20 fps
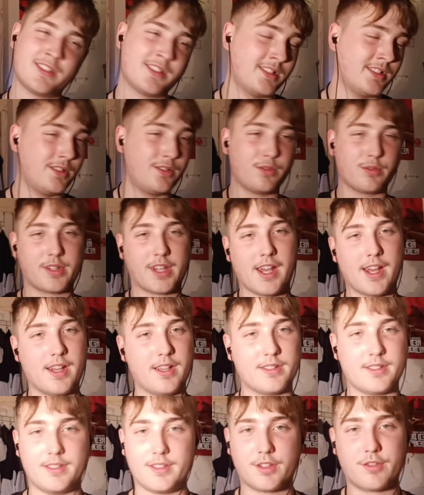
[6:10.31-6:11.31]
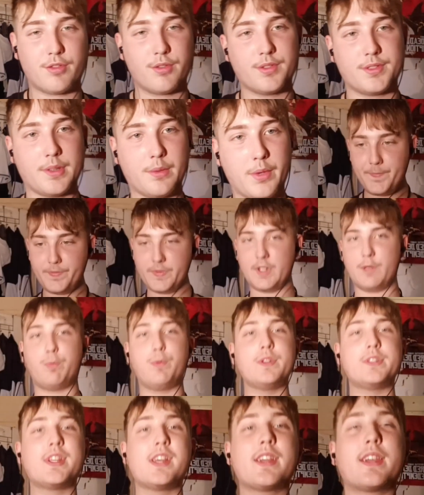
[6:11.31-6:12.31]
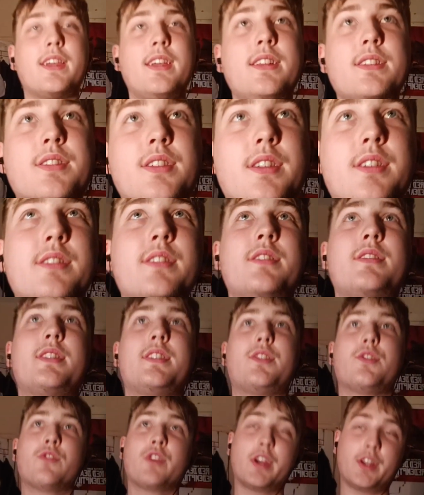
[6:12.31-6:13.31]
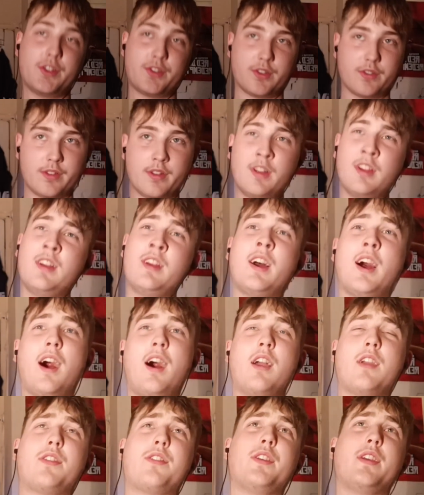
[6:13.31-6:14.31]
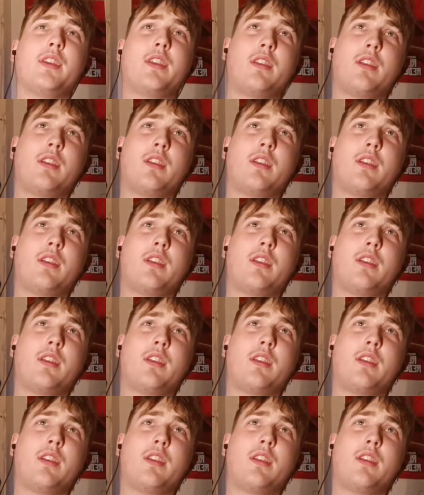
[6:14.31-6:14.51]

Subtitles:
Who cares? It's cruiserweight. If we take it into consideration, I think